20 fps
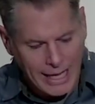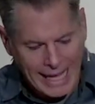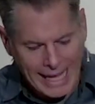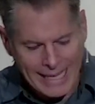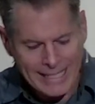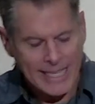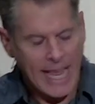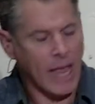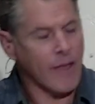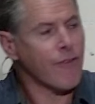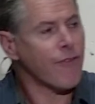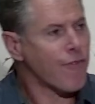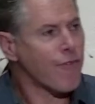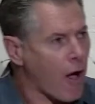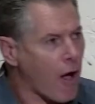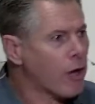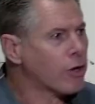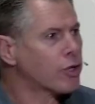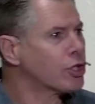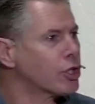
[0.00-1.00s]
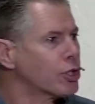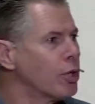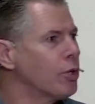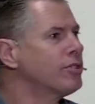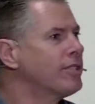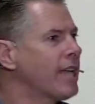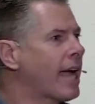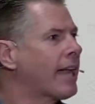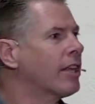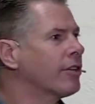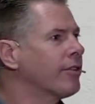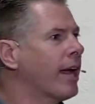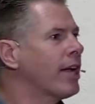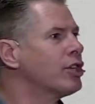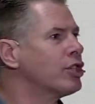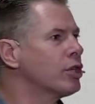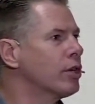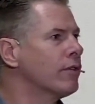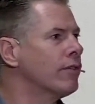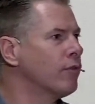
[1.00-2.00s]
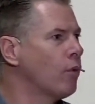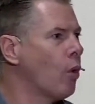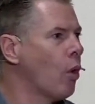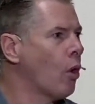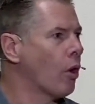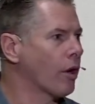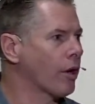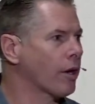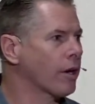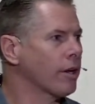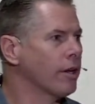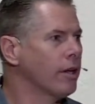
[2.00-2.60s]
is a functional declaration of war.